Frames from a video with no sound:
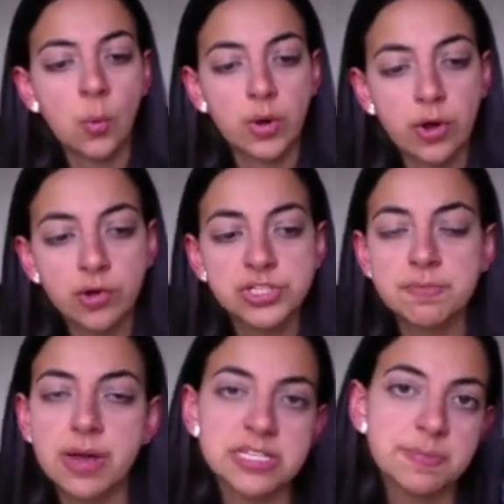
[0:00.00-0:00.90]
We
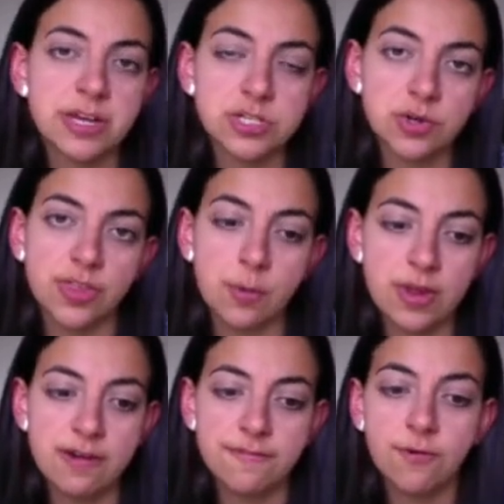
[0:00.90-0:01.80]
also must make sure that
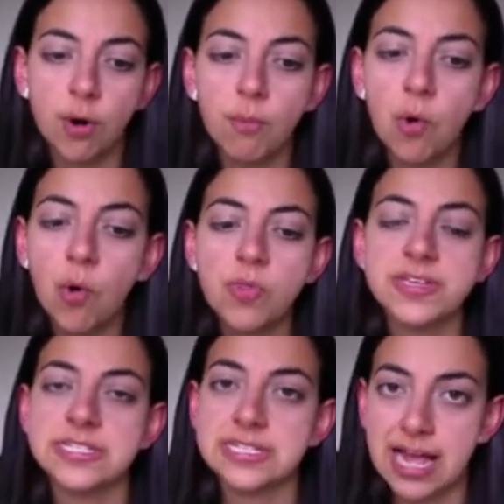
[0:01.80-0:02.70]
we inform all
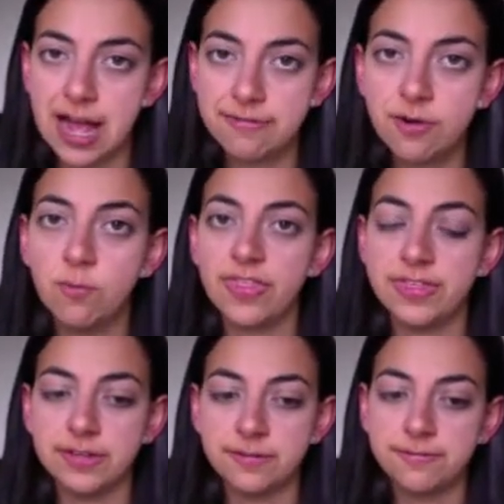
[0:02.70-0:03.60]
the staff of what
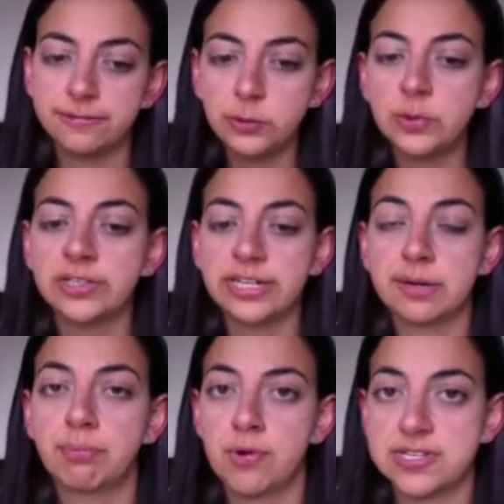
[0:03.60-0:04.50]
the flu
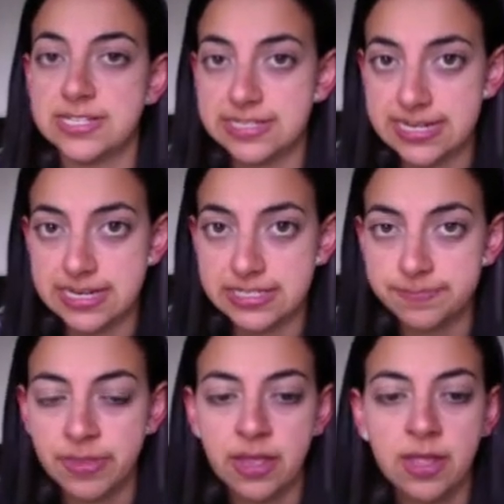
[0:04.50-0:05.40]
clinic process
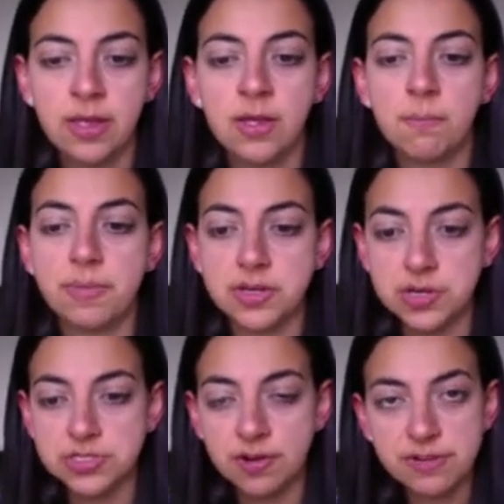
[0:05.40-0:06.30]
is,
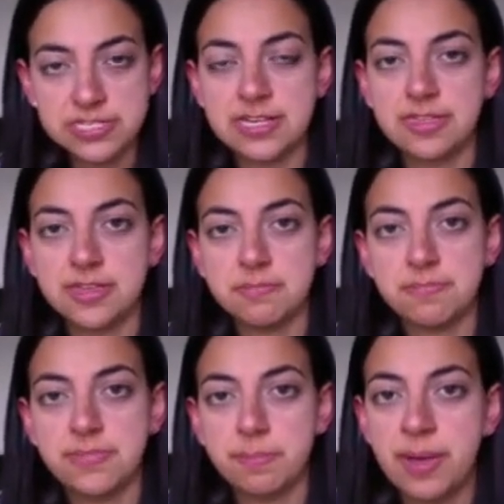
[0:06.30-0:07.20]
because obviously
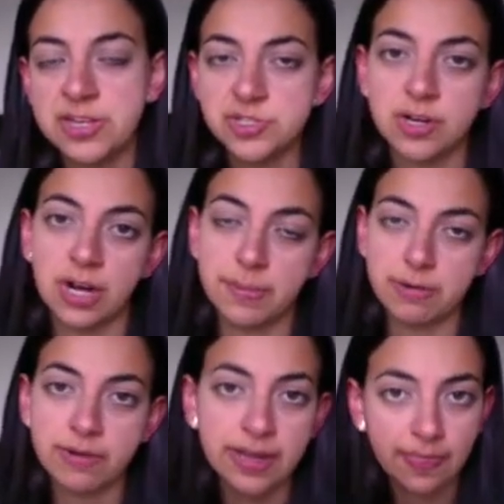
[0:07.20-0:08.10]
the patients are going to
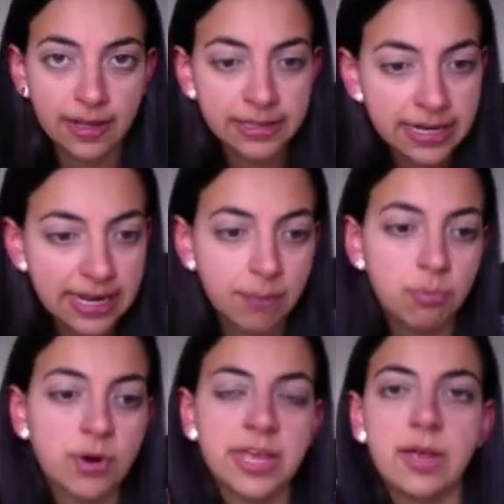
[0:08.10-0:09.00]
be ringing the clinic,
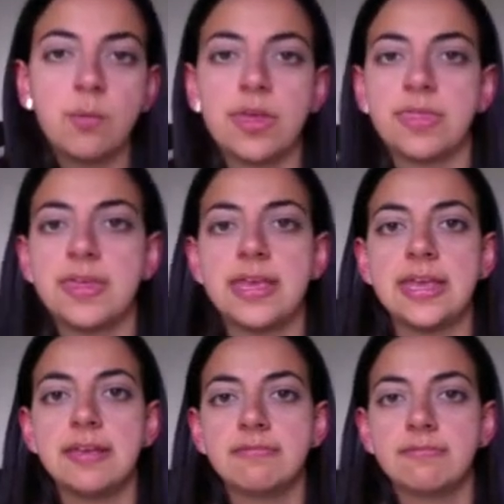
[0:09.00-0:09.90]
booking with
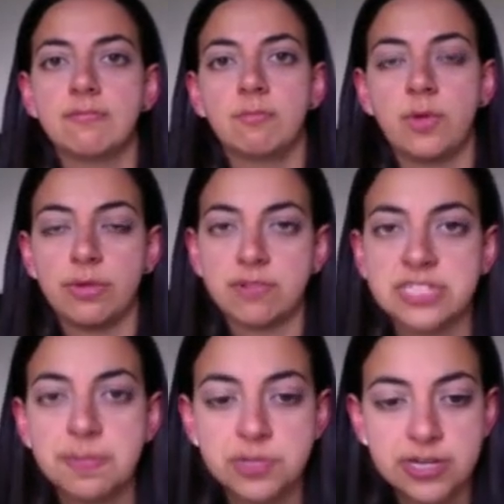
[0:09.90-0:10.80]
the
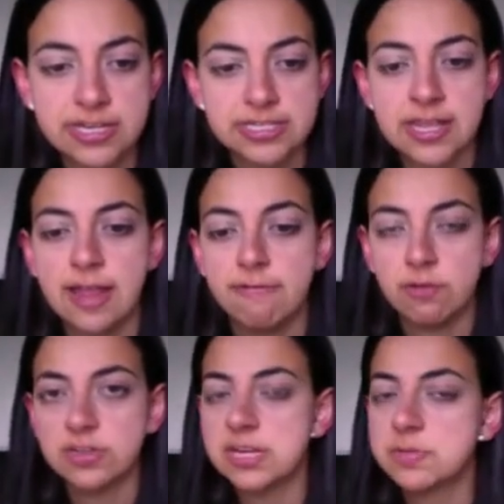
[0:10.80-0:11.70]
receptionist. If
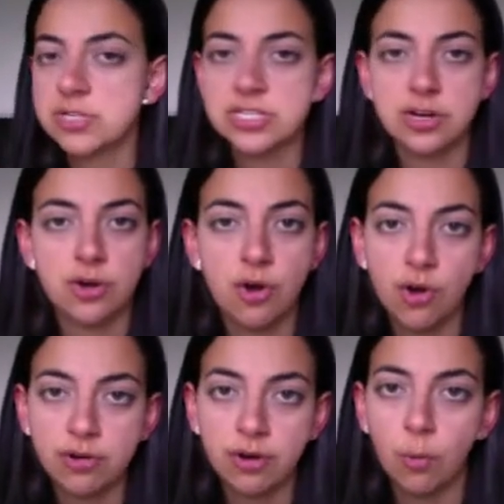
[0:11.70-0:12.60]
the receptionists are
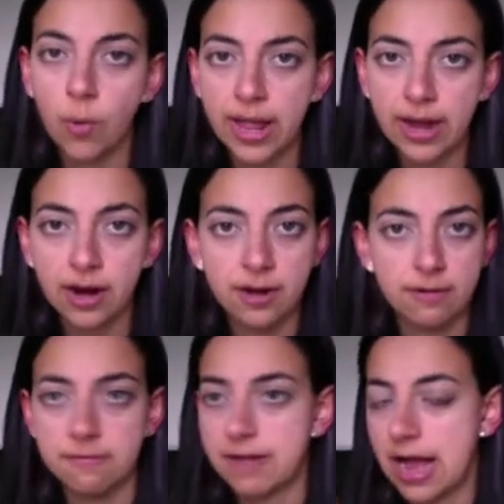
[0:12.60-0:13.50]
not aware
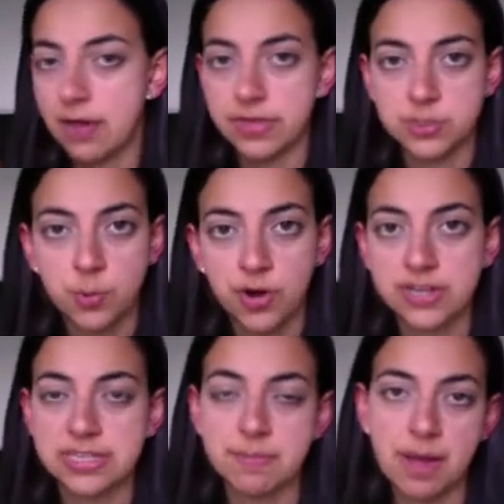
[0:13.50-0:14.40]
of how this
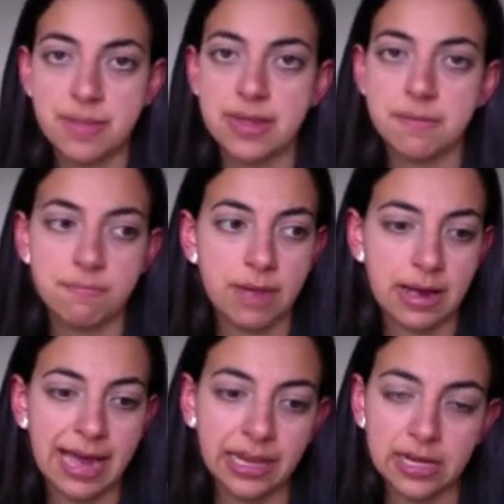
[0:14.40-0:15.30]
works, they might be
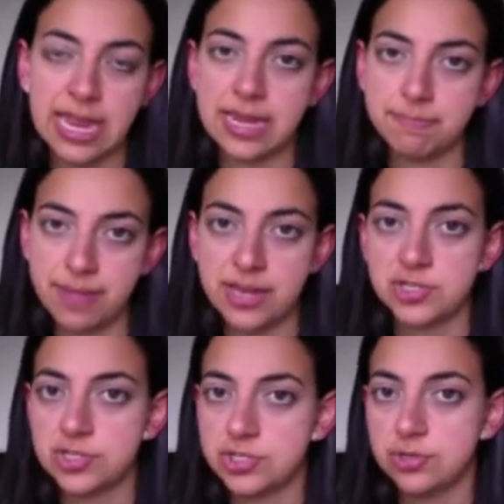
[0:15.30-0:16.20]
allocating
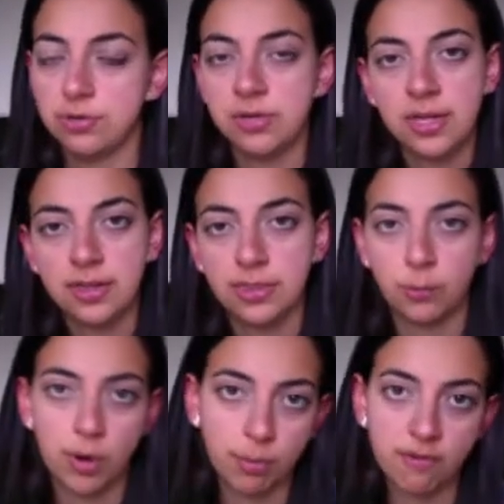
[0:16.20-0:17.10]
patients to
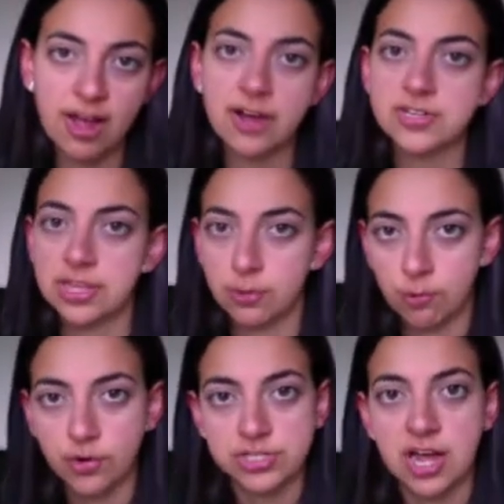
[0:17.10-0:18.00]
the wrong providers at the
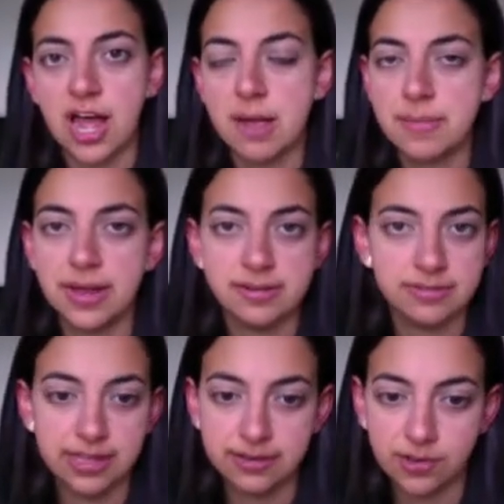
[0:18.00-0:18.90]
wrong time, and
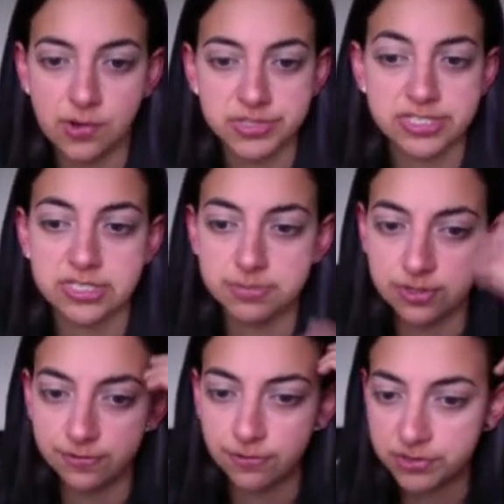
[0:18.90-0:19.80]
then the whole system
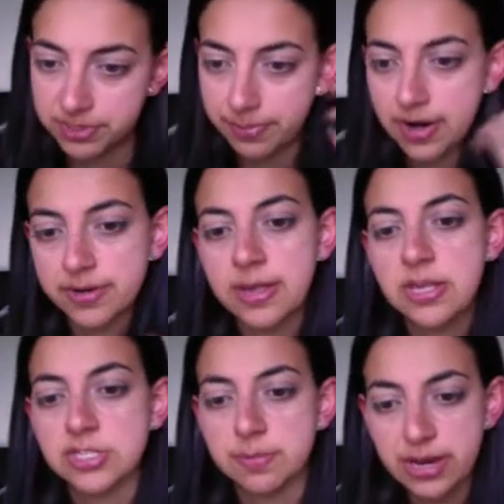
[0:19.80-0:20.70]
sort of falls apart.
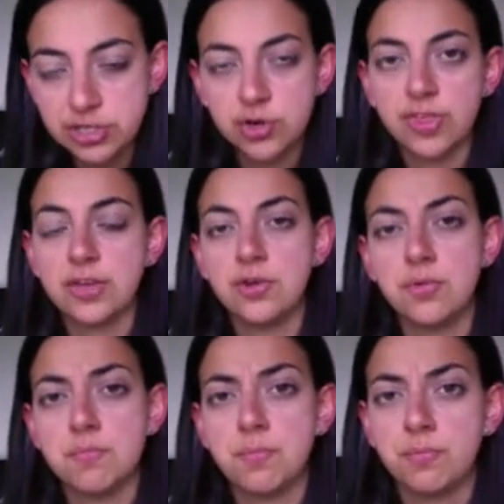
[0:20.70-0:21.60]
So make sure that
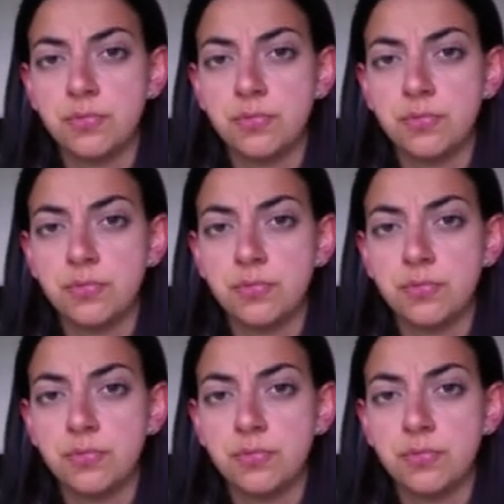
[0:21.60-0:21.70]
you